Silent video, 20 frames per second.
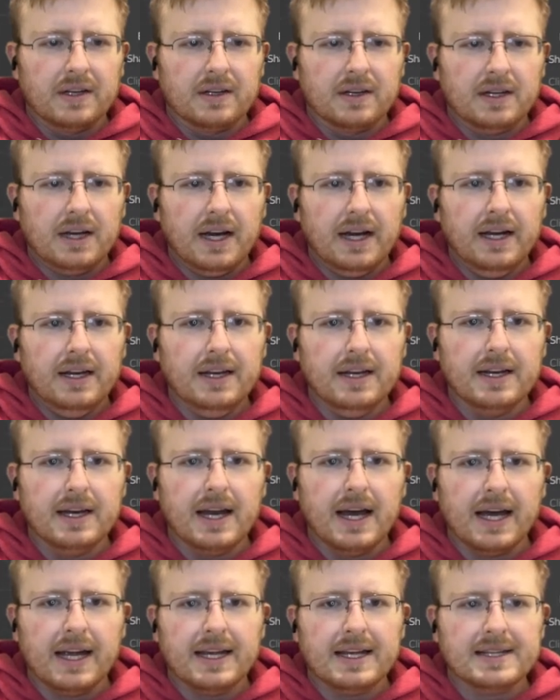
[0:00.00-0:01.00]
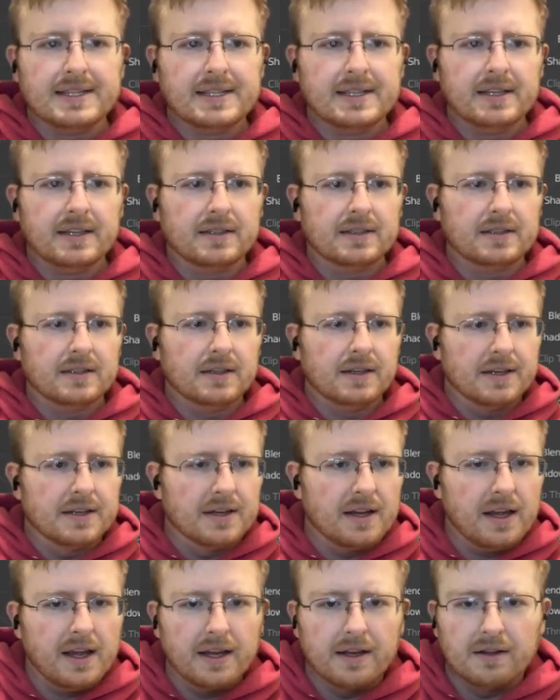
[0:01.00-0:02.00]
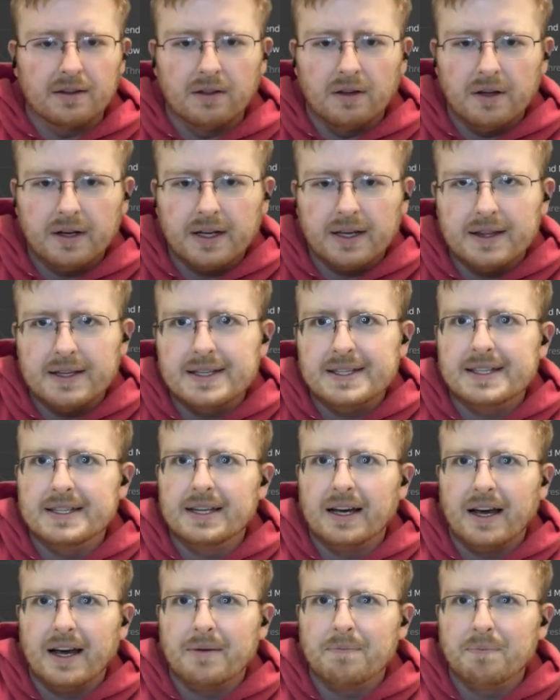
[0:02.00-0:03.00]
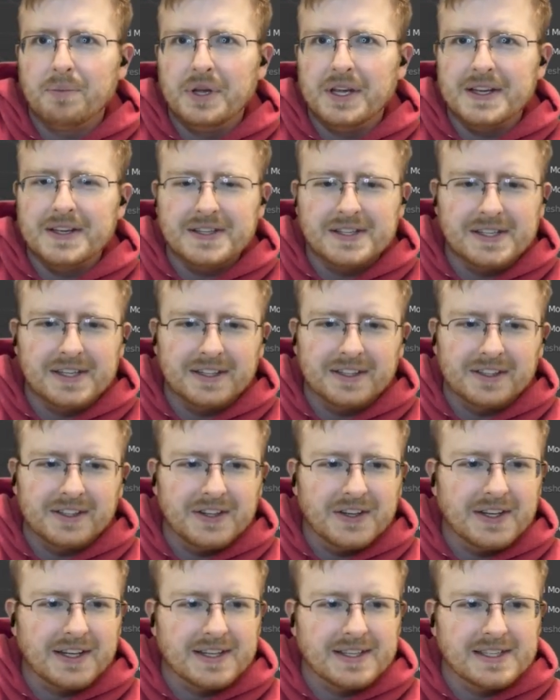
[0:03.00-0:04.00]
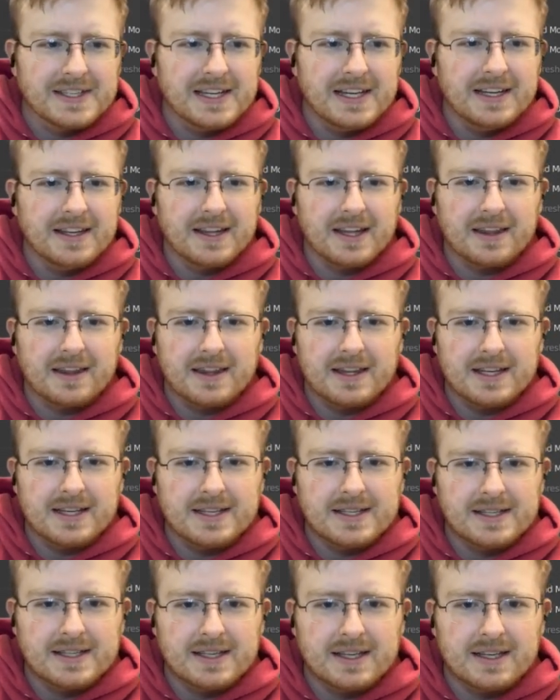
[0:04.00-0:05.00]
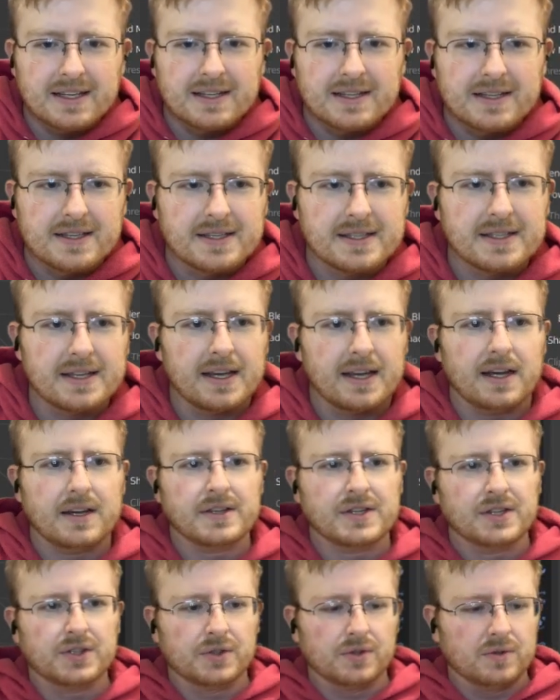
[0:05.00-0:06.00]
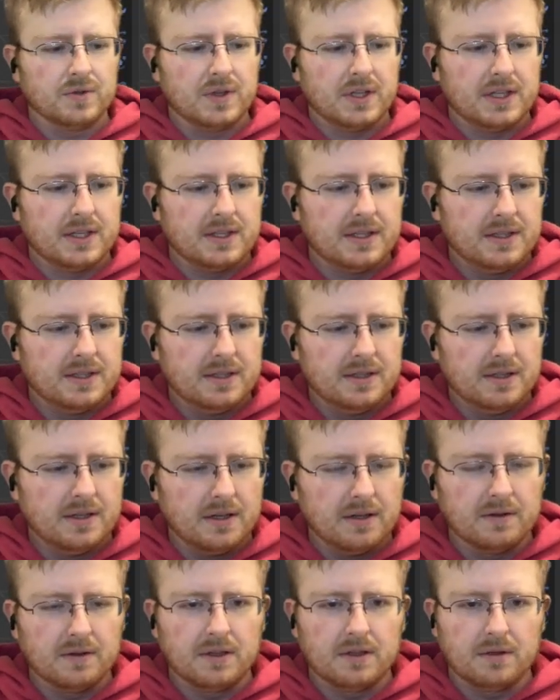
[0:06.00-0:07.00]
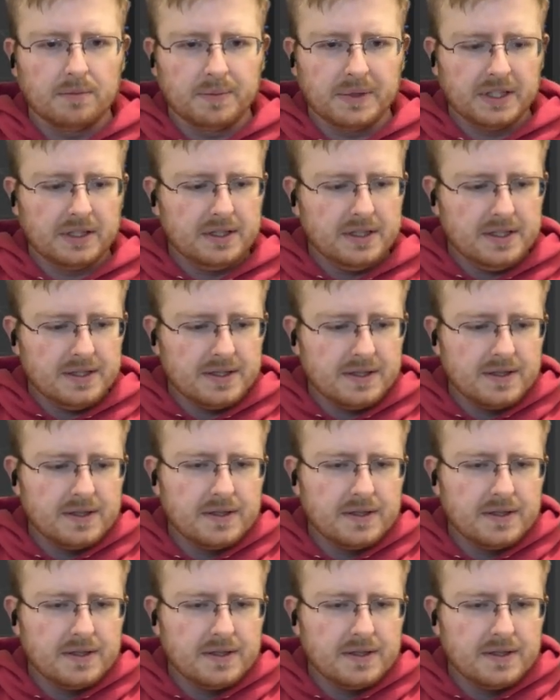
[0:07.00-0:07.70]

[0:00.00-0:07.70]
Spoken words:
kind of nice here, and look at this top piece here. You can see that this is extruded a little bit.